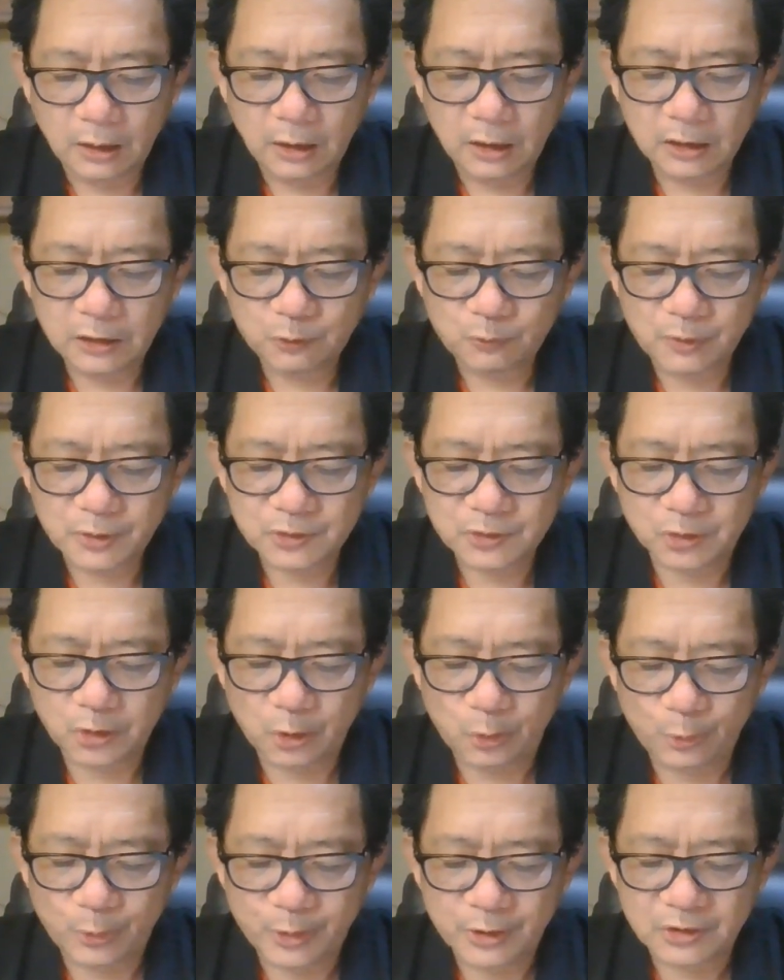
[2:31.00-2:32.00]
It was
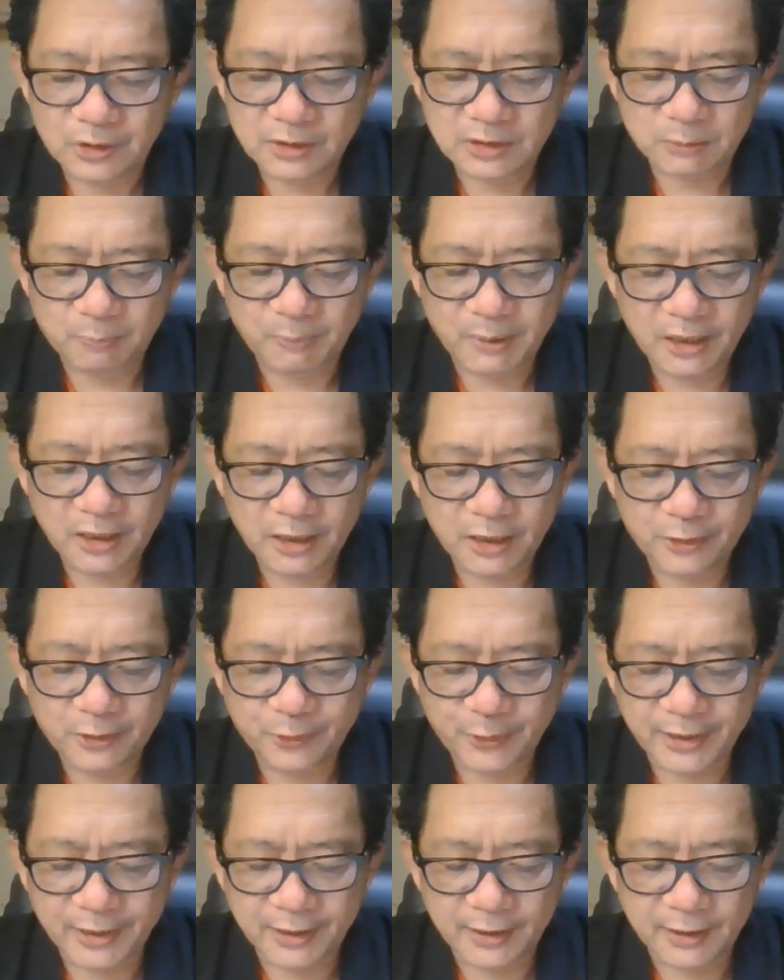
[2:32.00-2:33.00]
during this
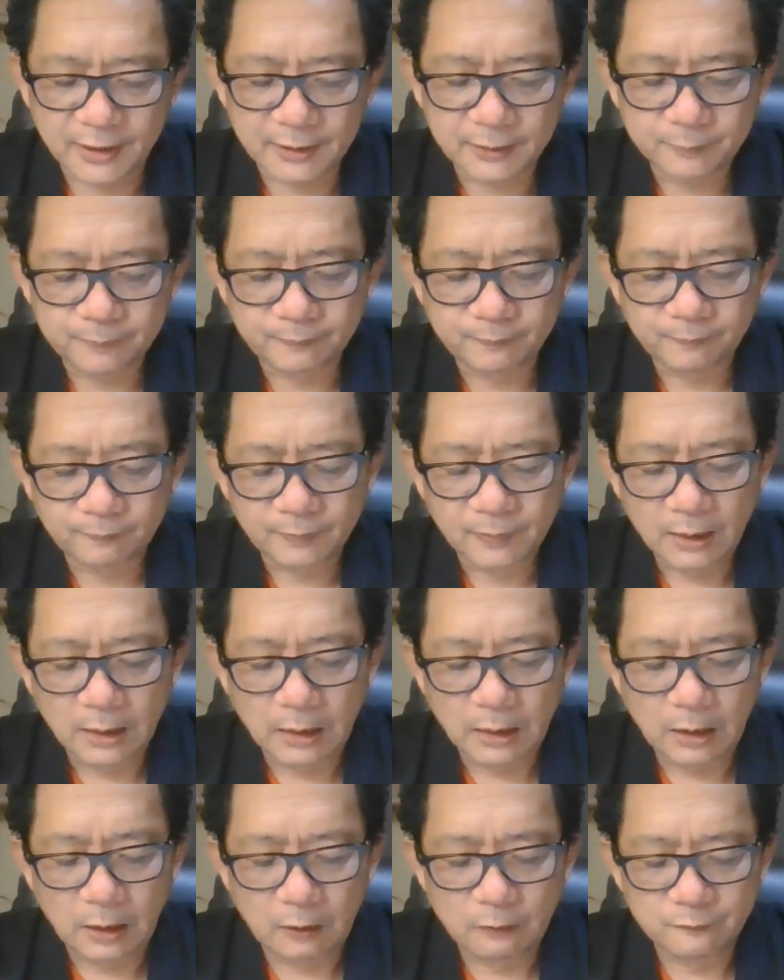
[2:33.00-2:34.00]
period
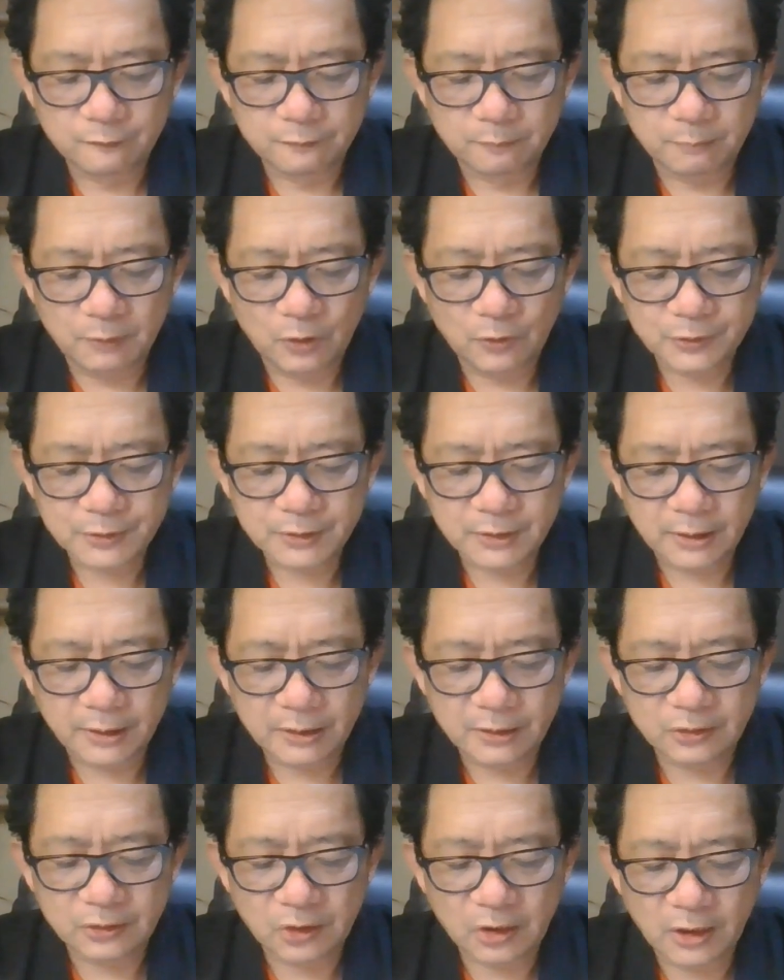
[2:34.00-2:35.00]
of most
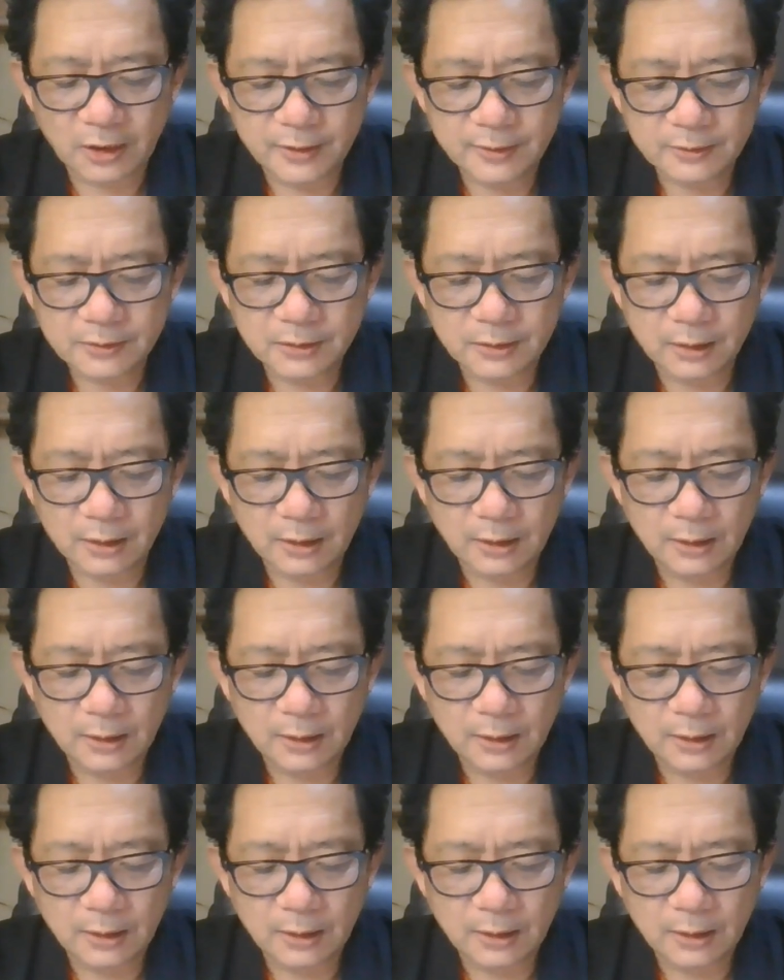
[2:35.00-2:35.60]
intense